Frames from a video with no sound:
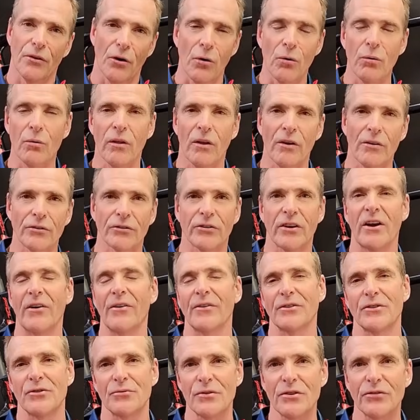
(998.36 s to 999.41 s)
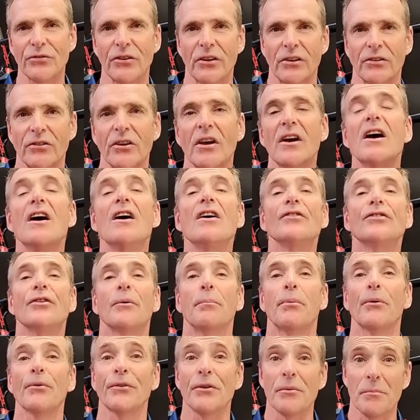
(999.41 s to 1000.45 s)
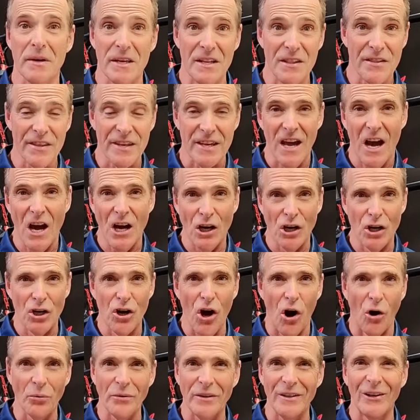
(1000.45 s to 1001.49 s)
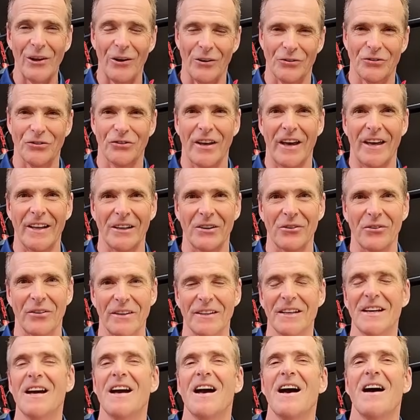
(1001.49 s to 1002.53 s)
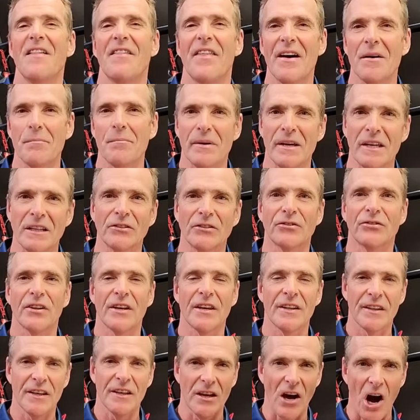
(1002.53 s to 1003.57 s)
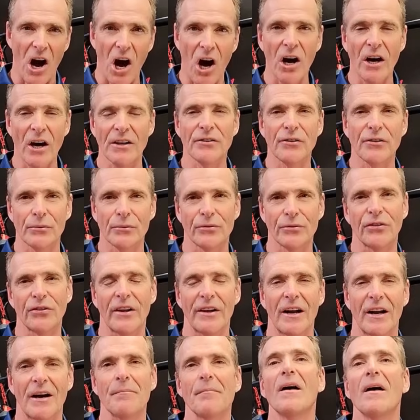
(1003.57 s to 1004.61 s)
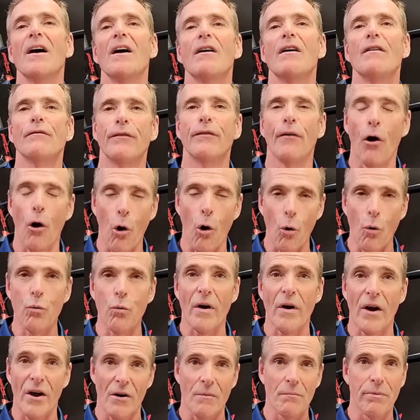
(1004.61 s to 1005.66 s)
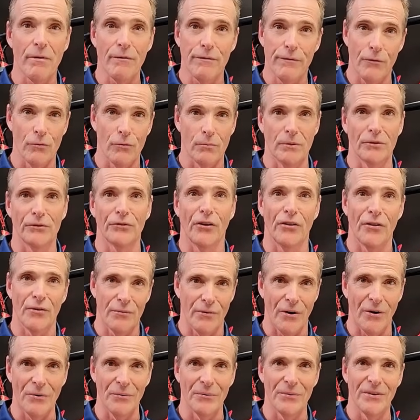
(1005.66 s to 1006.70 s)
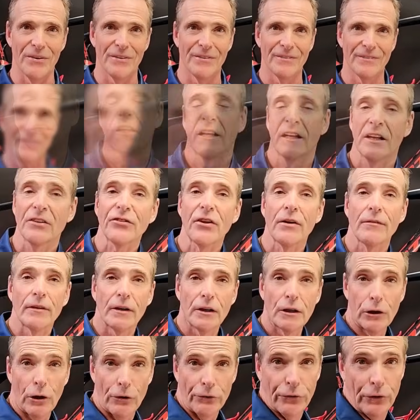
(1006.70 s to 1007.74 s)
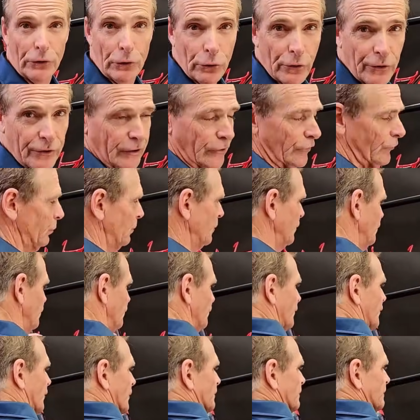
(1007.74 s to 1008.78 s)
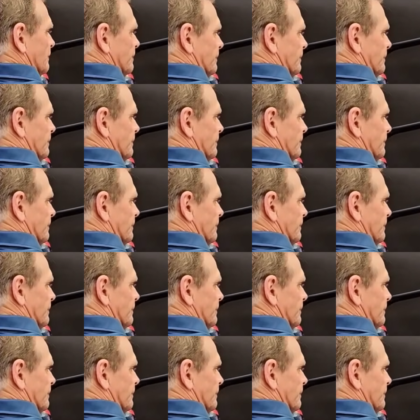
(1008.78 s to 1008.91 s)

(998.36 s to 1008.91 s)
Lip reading: with all those characteristics to put them in the Goldilocks category. That means they're the ideal setup for all-round performance on the road. Now let's have a closer look at these wheels.